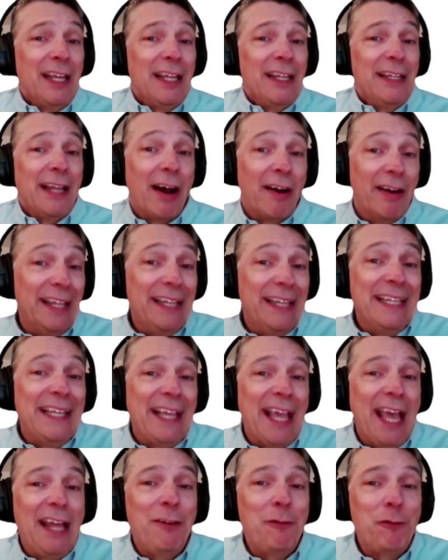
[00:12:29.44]
Now, in
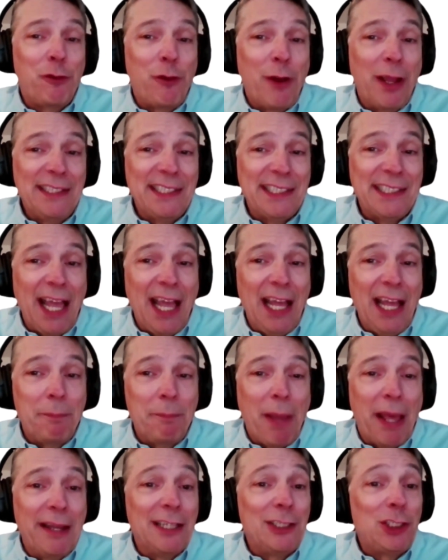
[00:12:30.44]
the end, Fran's dad
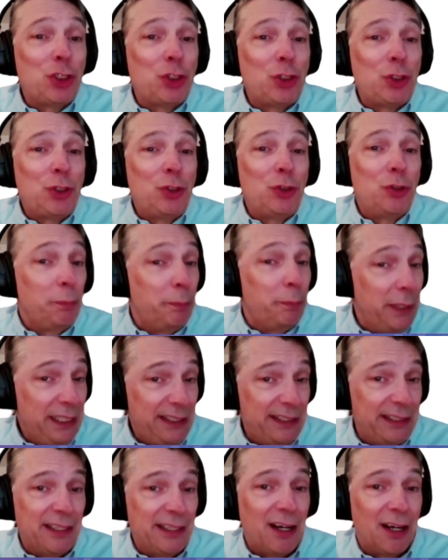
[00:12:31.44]
managed to
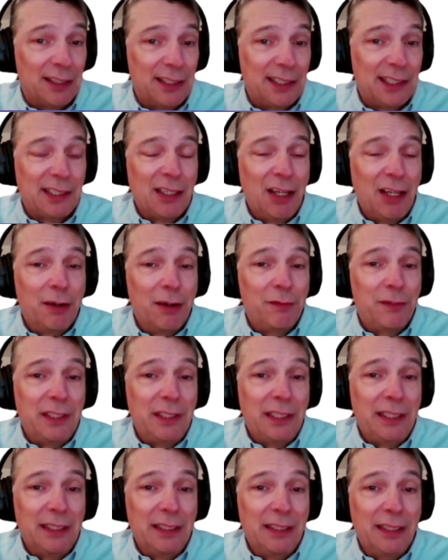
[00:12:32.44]
beat the odds of
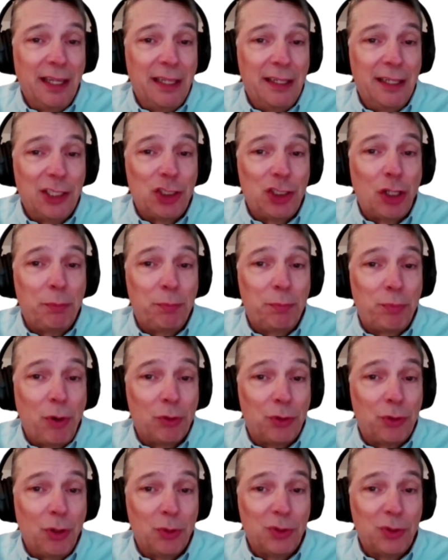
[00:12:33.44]
the initial
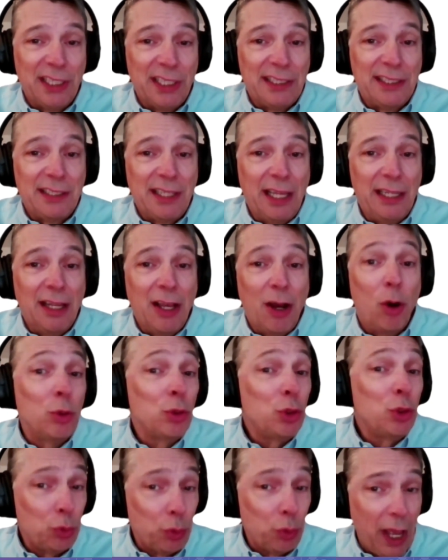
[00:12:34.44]
prognosis and
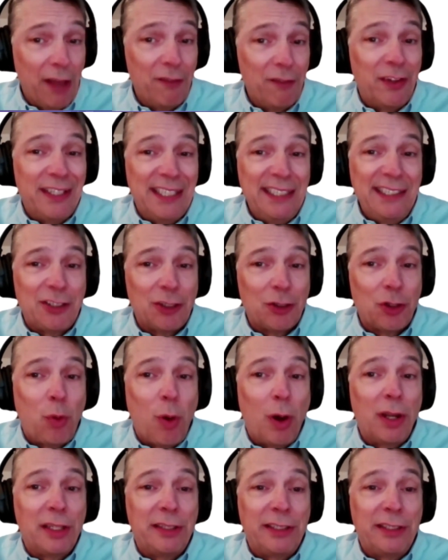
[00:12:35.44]
also to have a decent
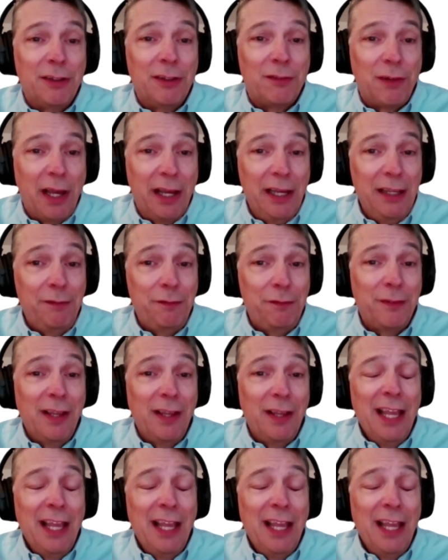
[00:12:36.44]
quality of life,